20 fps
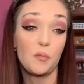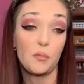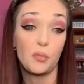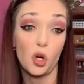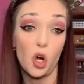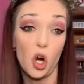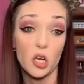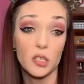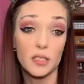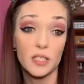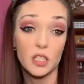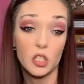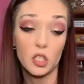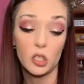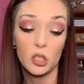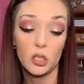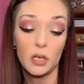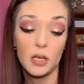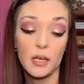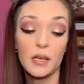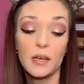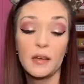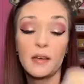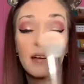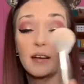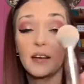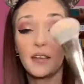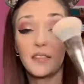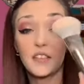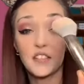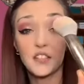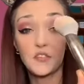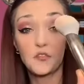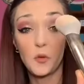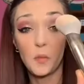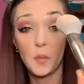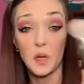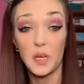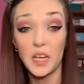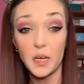Bronzer. Got this from
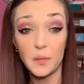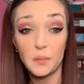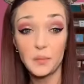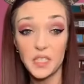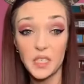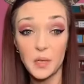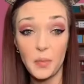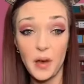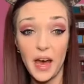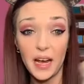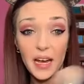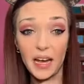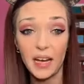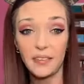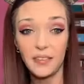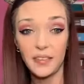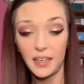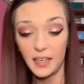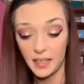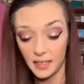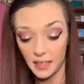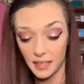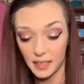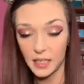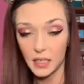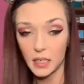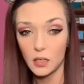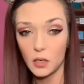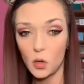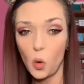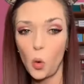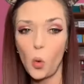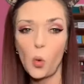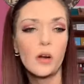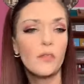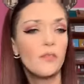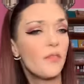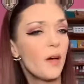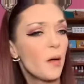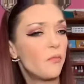an Ipsy bag, I think, or
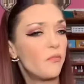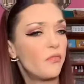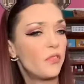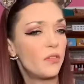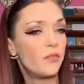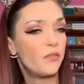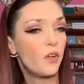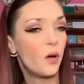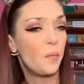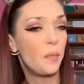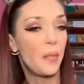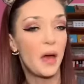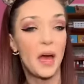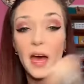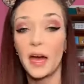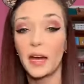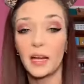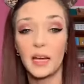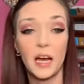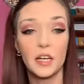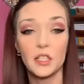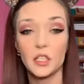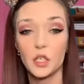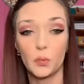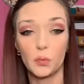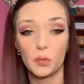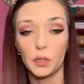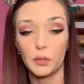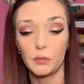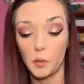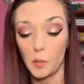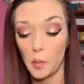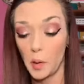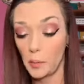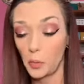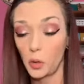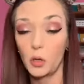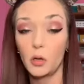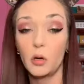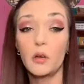a FabFitFun bag. I don't really
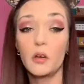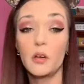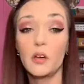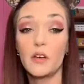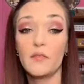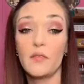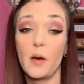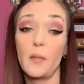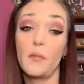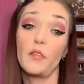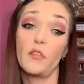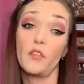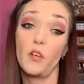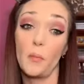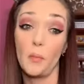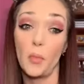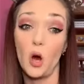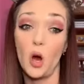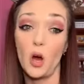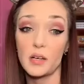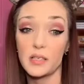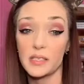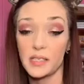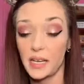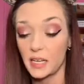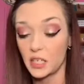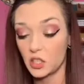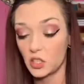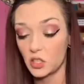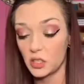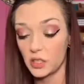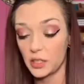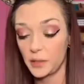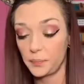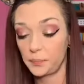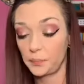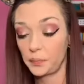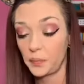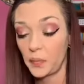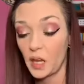remember. FabFitFun box, actually.
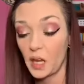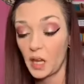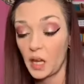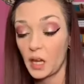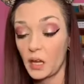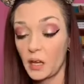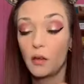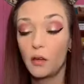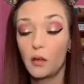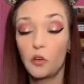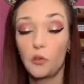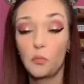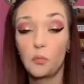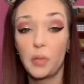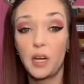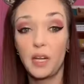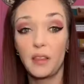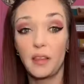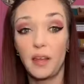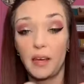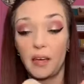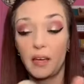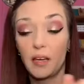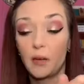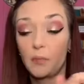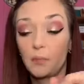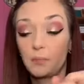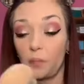But I like it.